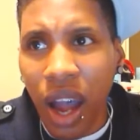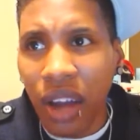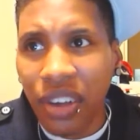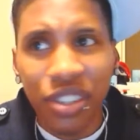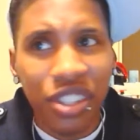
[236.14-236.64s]

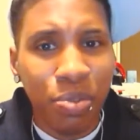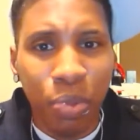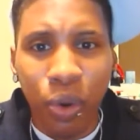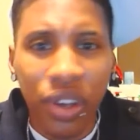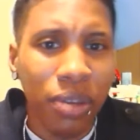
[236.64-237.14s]
I could
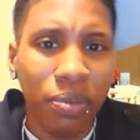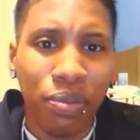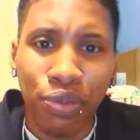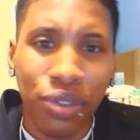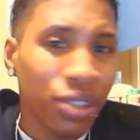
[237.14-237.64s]
spoil
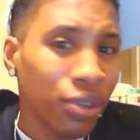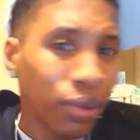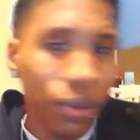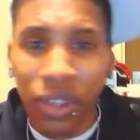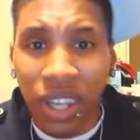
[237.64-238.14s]
them
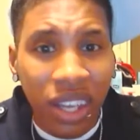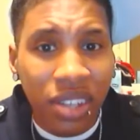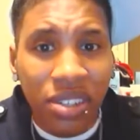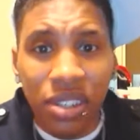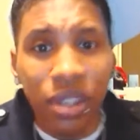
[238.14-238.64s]
to the
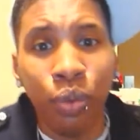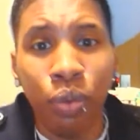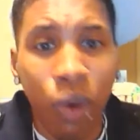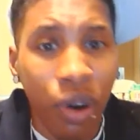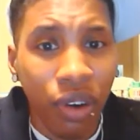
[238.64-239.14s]
ends of the
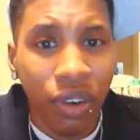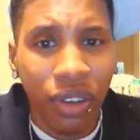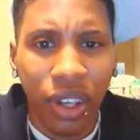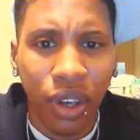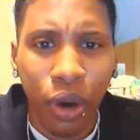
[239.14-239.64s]
world,
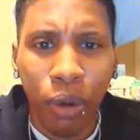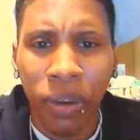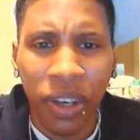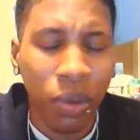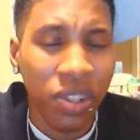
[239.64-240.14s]
you know, but it